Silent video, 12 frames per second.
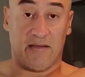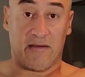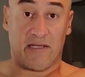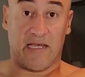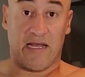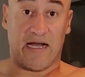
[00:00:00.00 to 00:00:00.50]

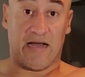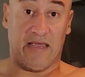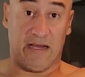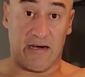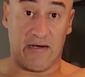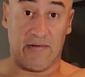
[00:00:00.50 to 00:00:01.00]
Okay, now
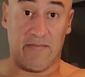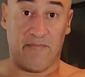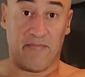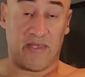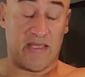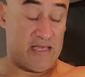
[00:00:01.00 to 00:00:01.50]
here,
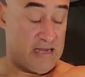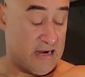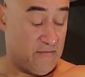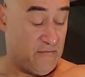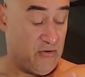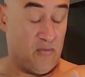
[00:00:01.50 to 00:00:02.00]
I
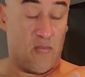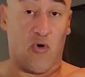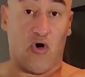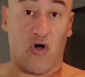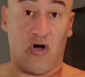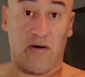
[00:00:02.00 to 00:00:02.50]
feel
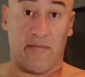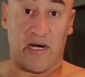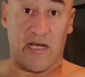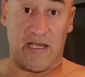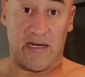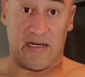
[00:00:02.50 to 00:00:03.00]
more of my
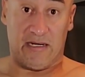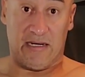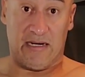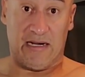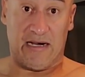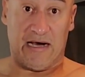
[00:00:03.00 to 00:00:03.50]

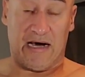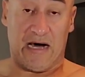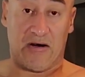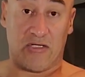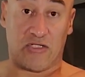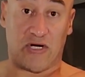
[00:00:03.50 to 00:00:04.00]

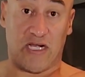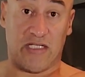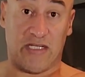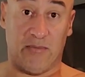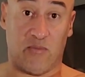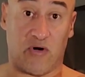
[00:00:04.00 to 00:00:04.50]
outer
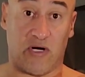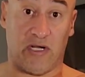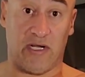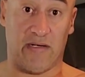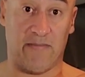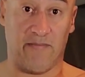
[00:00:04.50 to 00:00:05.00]
tricep working.